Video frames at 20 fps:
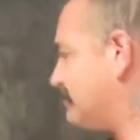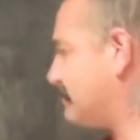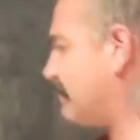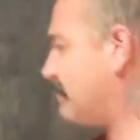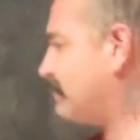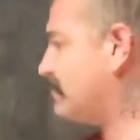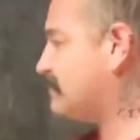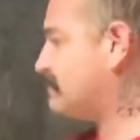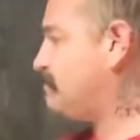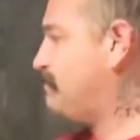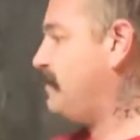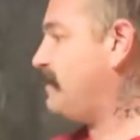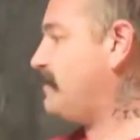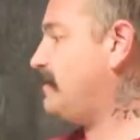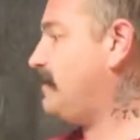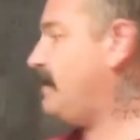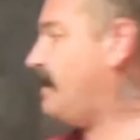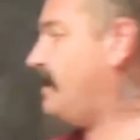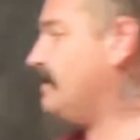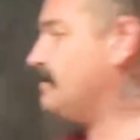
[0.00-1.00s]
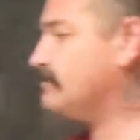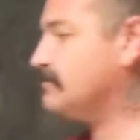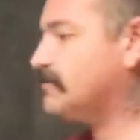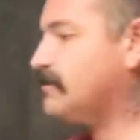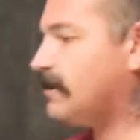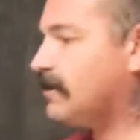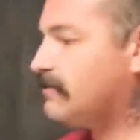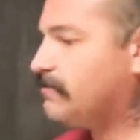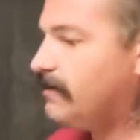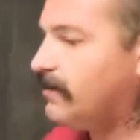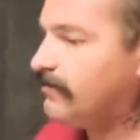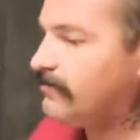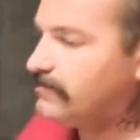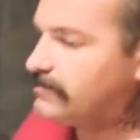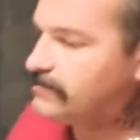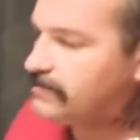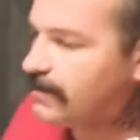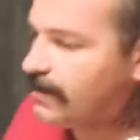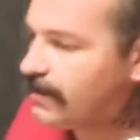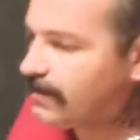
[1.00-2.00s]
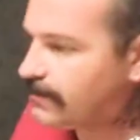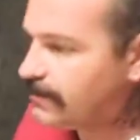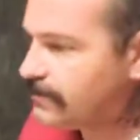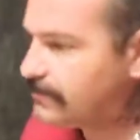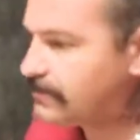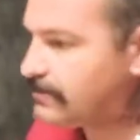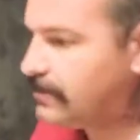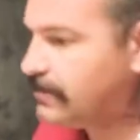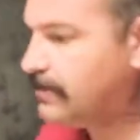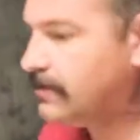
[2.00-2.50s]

got this big cage. We'll talk about what that is.